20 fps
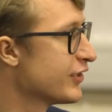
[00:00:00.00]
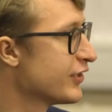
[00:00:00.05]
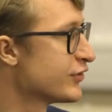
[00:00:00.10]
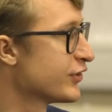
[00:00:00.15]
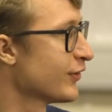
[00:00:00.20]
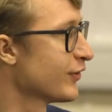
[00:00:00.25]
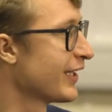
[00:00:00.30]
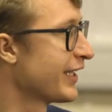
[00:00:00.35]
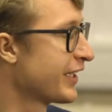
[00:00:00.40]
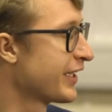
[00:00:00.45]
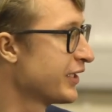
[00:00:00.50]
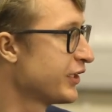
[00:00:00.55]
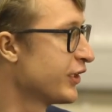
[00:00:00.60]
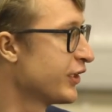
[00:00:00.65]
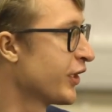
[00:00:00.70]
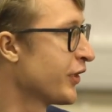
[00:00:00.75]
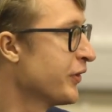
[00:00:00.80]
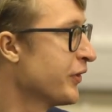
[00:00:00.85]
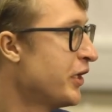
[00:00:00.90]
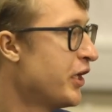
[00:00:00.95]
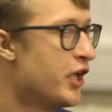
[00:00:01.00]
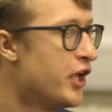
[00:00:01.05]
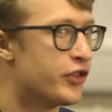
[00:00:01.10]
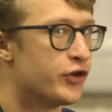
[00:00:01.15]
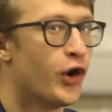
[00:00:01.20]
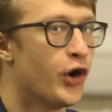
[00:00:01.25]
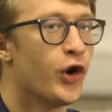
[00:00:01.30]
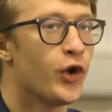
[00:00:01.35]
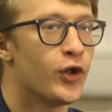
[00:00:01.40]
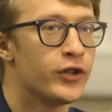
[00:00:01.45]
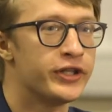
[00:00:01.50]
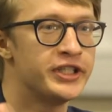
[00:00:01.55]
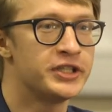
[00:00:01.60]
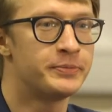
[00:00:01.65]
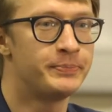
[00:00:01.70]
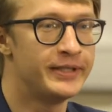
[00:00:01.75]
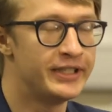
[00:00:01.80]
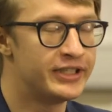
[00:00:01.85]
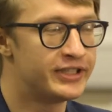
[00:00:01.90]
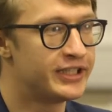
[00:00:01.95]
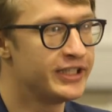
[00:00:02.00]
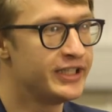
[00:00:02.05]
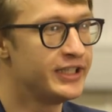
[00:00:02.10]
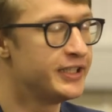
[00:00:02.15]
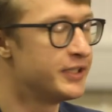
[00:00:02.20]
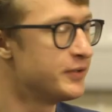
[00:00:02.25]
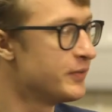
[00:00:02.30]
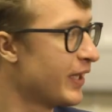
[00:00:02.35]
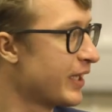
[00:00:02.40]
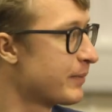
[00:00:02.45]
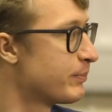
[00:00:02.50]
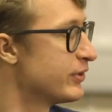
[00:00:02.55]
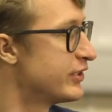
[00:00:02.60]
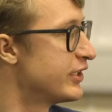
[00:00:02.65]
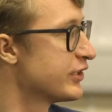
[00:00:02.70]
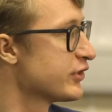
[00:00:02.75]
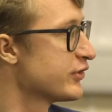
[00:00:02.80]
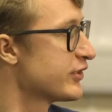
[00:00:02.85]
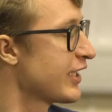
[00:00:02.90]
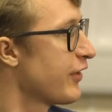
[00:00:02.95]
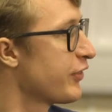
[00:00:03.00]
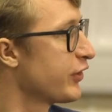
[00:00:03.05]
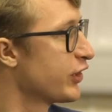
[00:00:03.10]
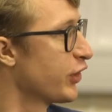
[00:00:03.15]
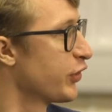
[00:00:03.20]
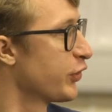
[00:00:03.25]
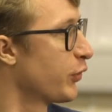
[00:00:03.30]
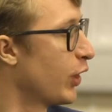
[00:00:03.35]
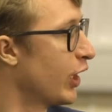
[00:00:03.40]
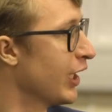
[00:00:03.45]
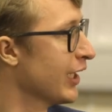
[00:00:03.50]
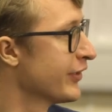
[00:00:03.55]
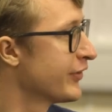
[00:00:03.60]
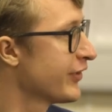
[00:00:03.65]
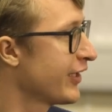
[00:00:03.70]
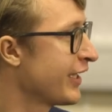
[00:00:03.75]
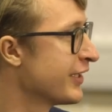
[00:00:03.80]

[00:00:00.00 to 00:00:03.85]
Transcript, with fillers: And so like you know, there are all these PhD like positions out there in the world,